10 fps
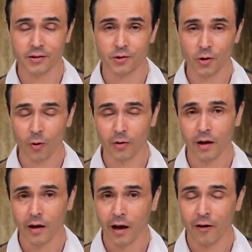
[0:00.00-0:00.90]
and soul
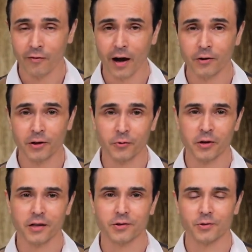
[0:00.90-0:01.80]
are vital
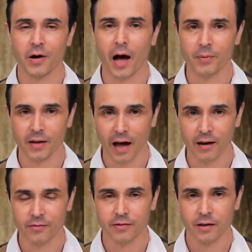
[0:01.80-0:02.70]
ingredients to a happy
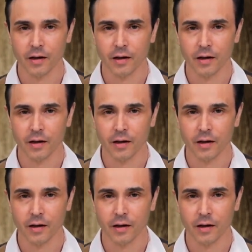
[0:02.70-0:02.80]
life.